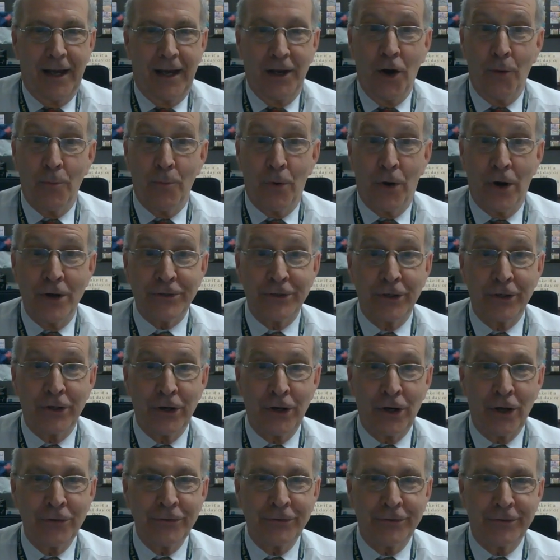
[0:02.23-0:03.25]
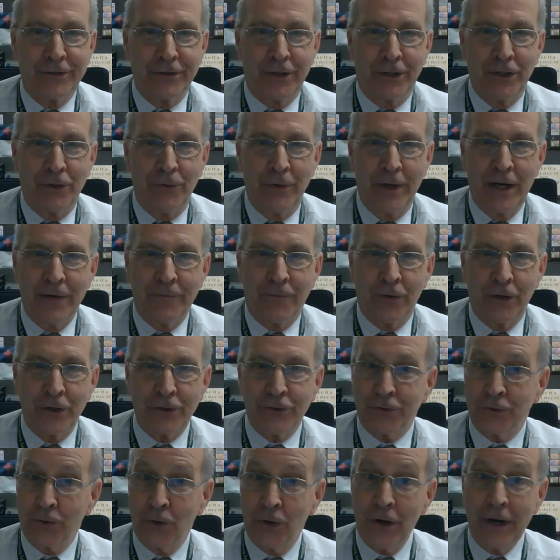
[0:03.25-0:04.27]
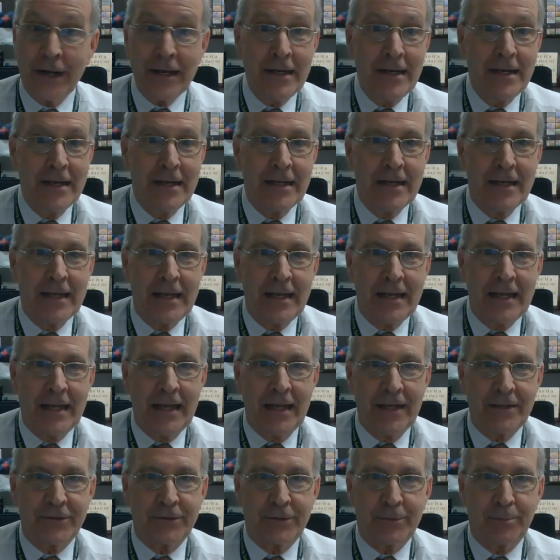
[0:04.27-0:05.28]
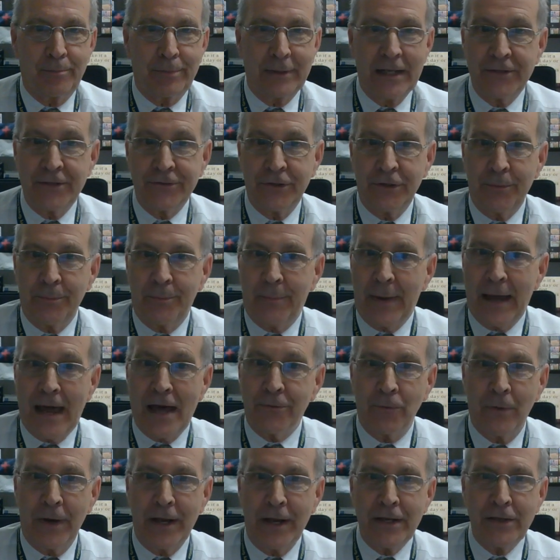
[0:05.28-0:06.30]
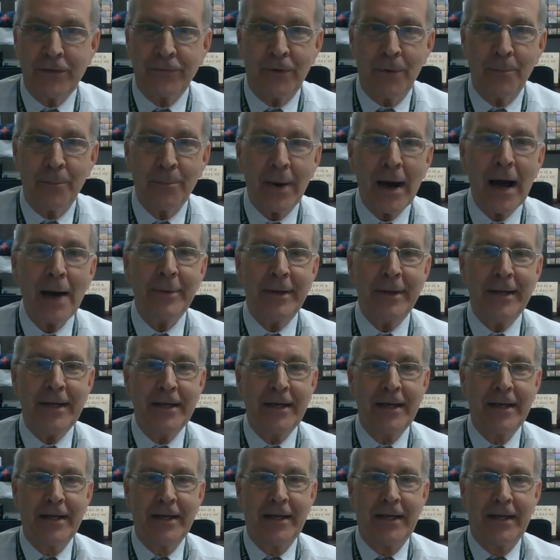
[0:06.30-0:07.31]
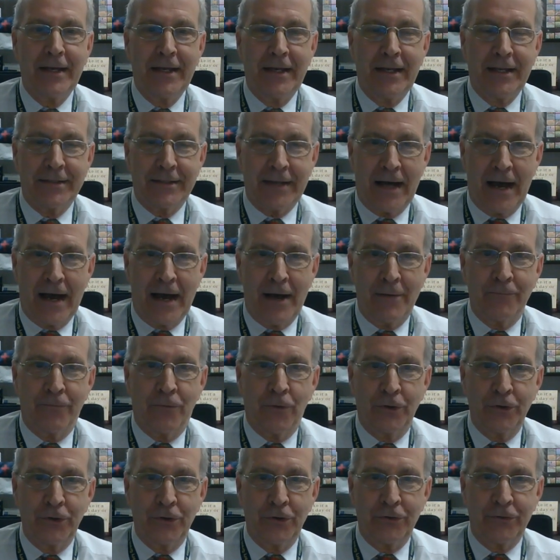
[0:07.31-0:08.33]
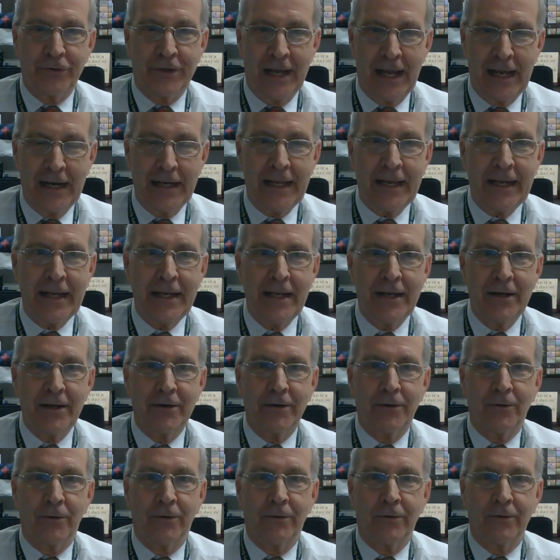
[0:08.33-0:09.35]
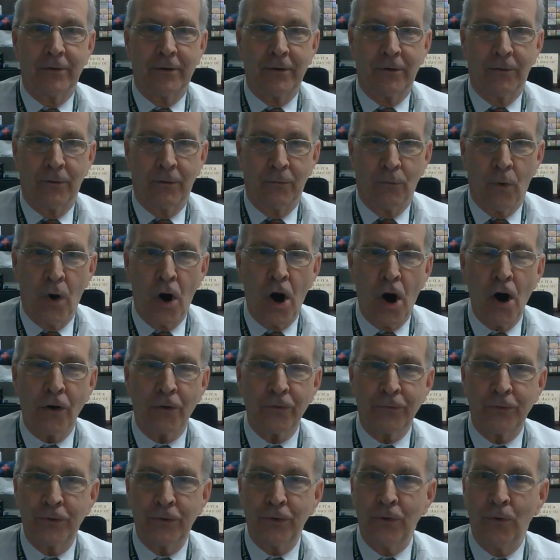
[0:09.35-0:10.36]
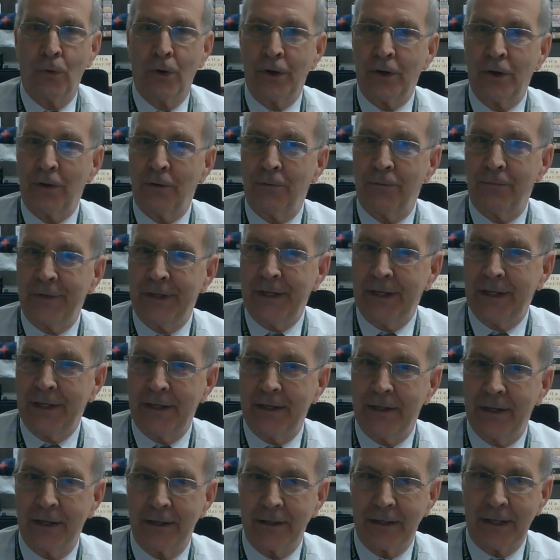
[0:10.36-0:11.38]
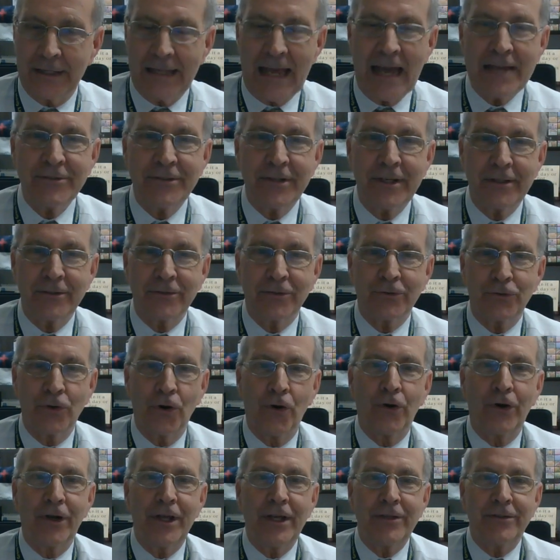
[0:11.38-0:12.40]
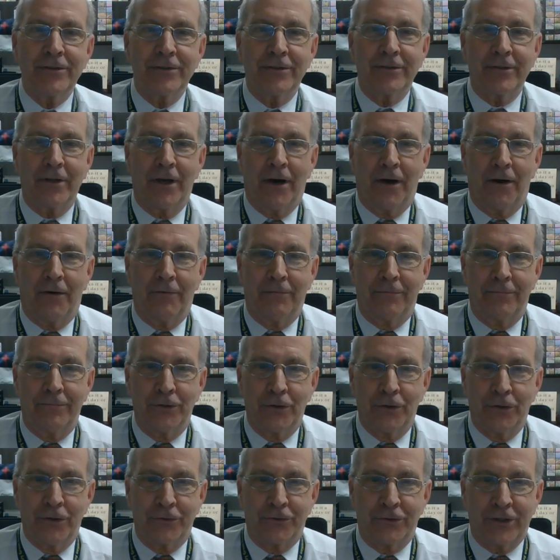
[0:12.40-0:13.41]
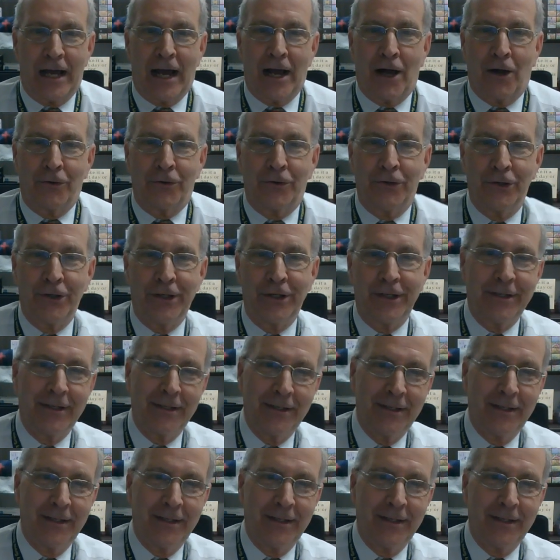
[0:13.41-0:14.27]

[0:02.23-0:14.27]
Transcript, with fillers: Hello, boys and girls. Are you ready for a story? It's Pleasant Pathways from Poppy. Time for your daily walk through one of the uh, classic stories of your childhood.